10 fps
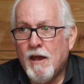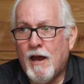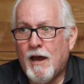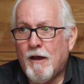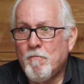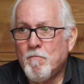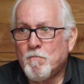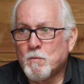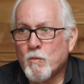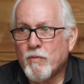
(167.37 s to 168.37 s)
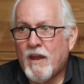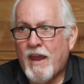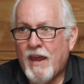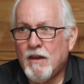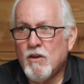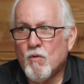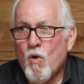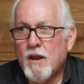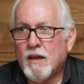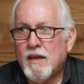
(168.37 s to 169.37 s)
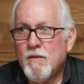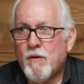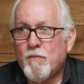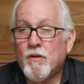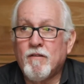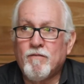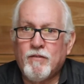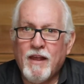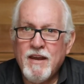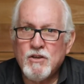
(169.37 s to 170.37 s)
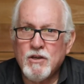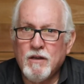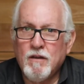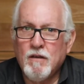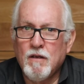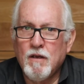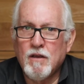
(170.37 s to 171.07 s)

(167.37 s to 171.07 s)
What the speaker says: And you want to keep up with inflation.